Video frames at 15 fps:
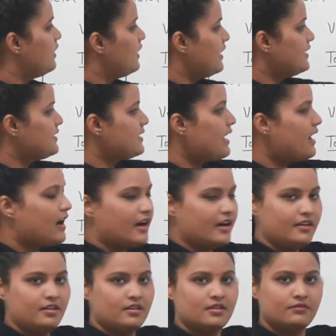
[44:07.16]
is
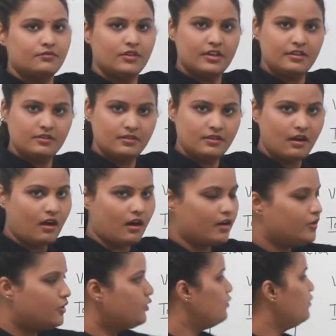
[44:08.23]
r1,
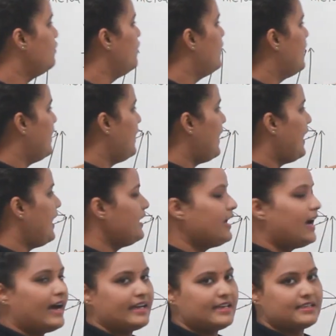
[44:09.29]
r2 and
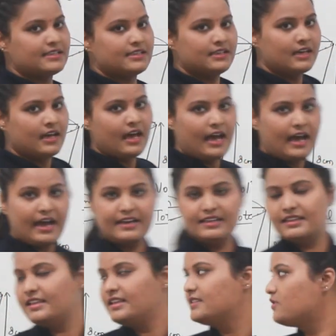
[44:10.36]
height,
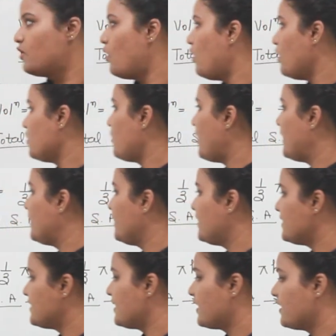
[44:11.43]
and these all
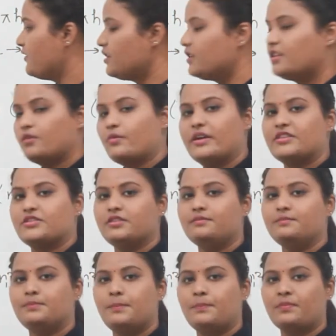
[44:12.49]
quantities are given in the question.
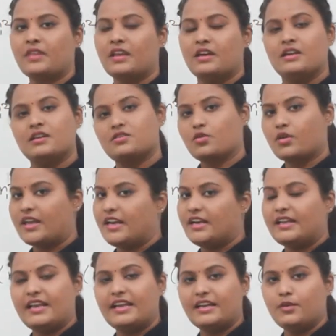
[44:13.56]
So can I
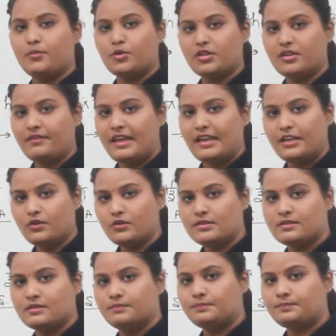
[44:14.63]
directly put the values?
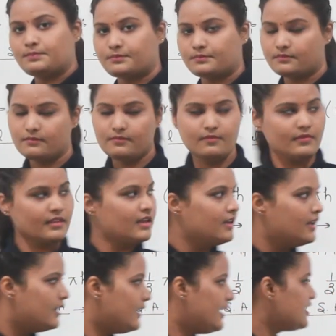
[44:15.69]

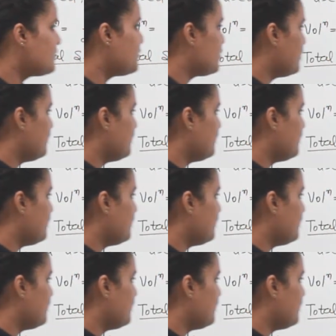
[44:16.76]
Let's put the